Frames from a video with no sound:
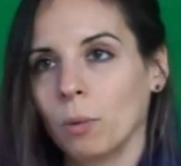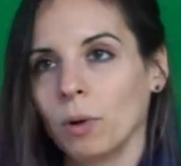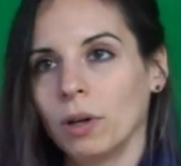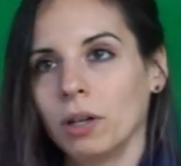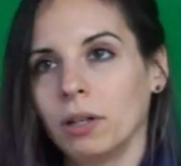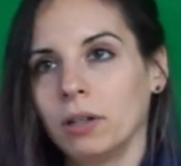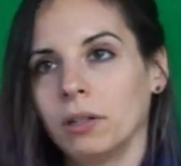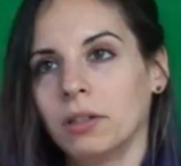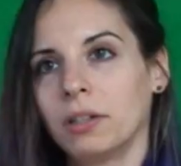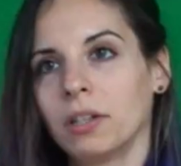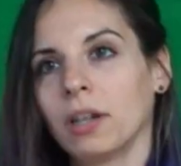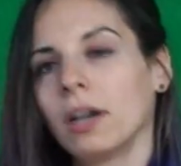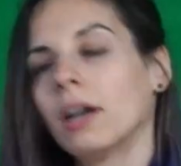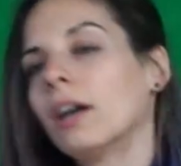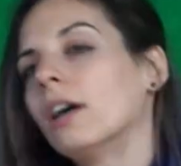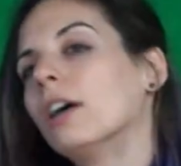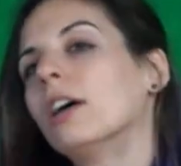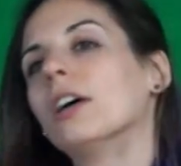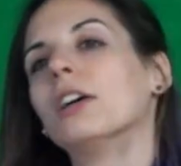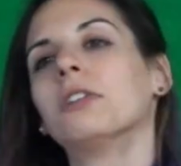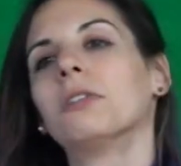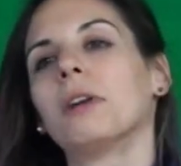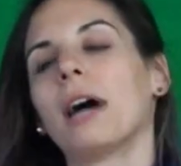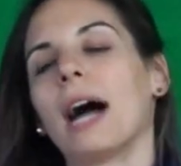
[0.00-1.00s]

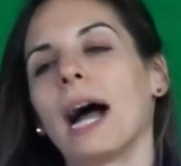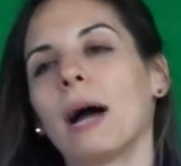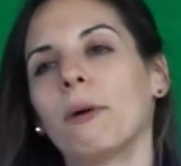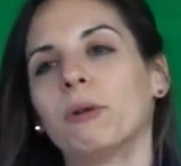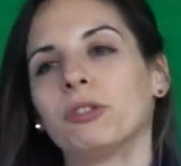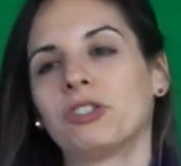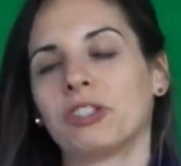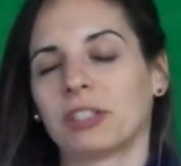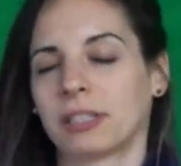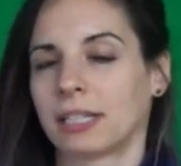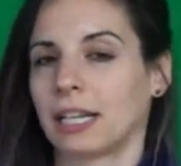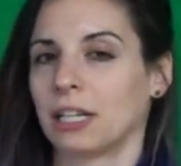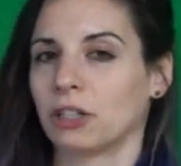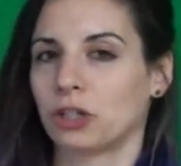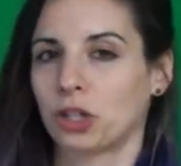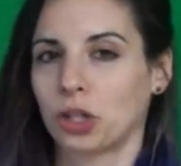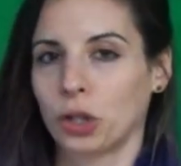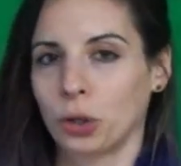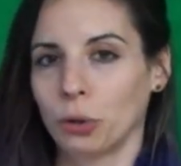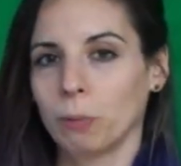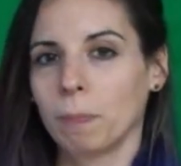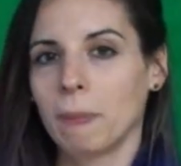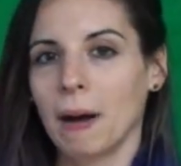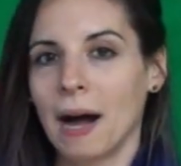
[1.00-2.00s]
would just get
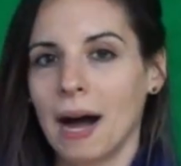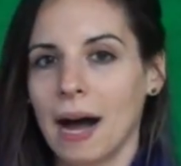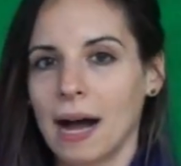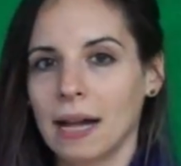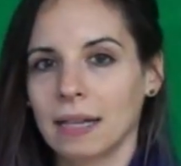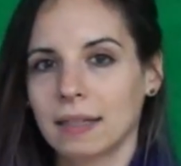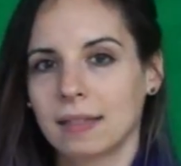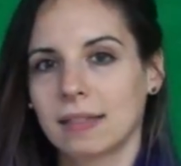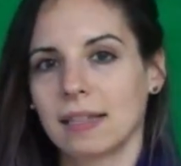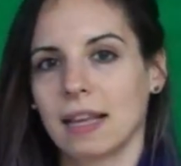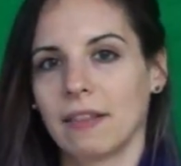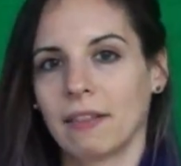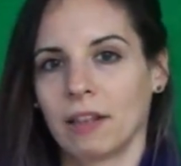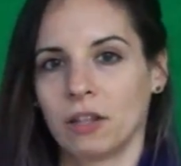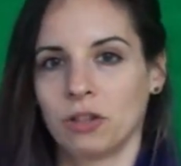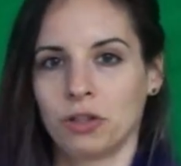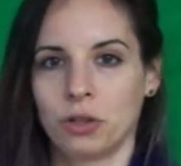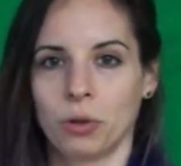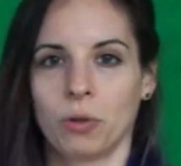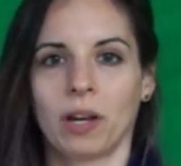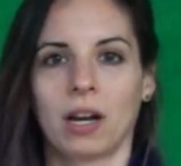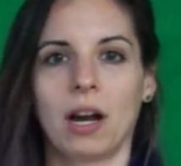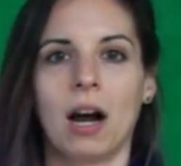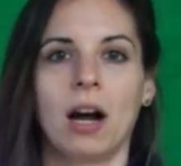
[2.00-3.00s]
2 pots and then
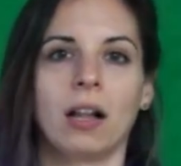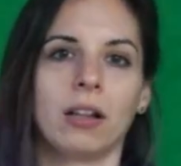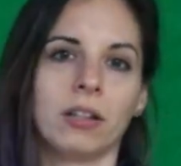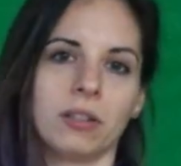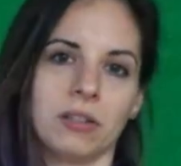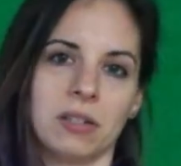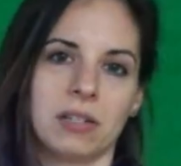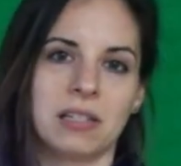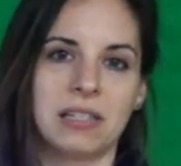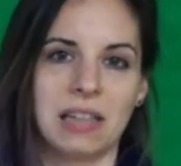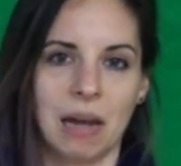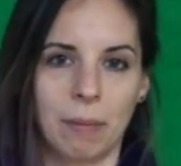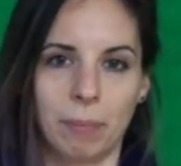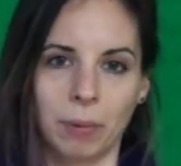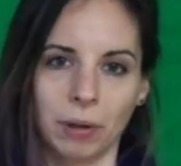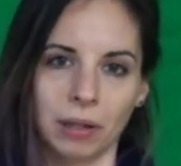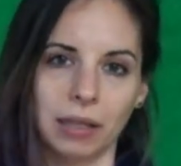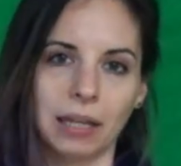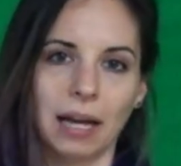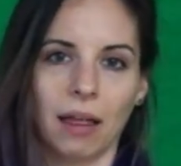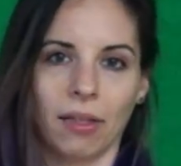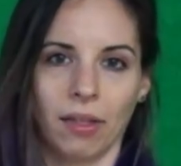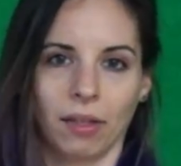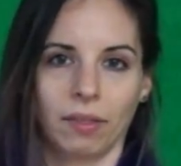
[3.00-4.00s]
do the colors
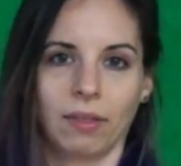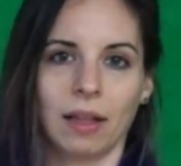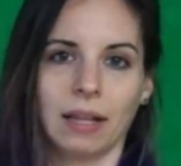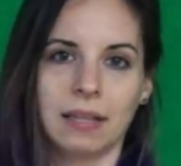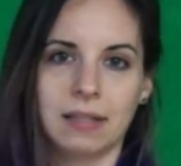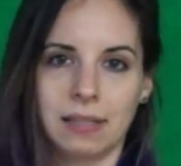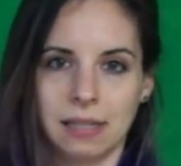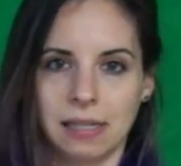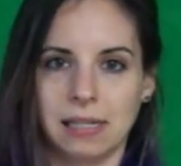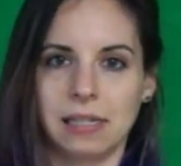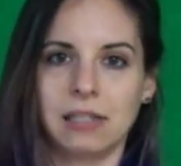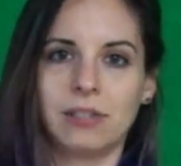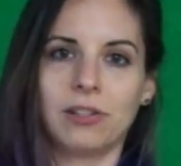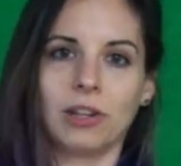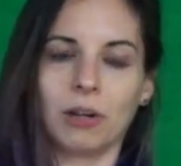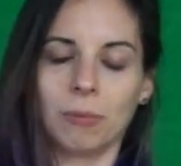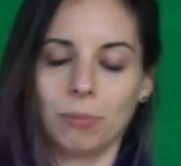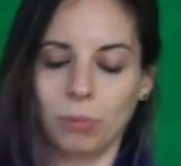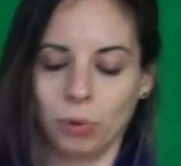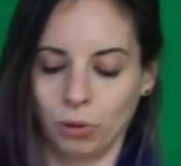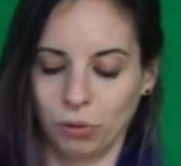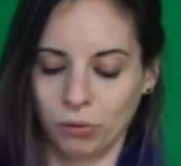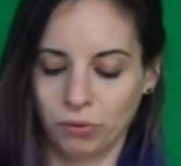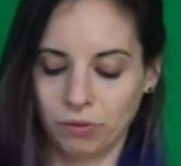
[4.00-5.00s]
separately. I think that's the easier
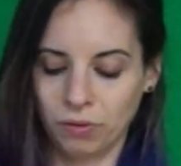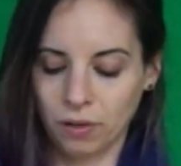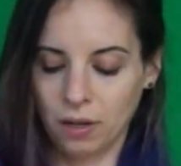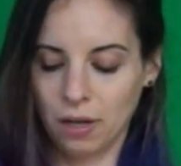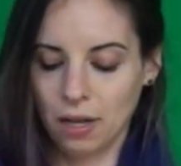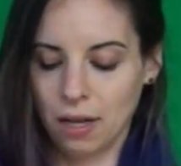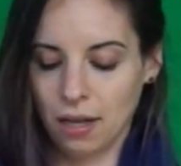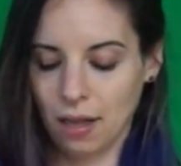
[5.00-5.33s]
move.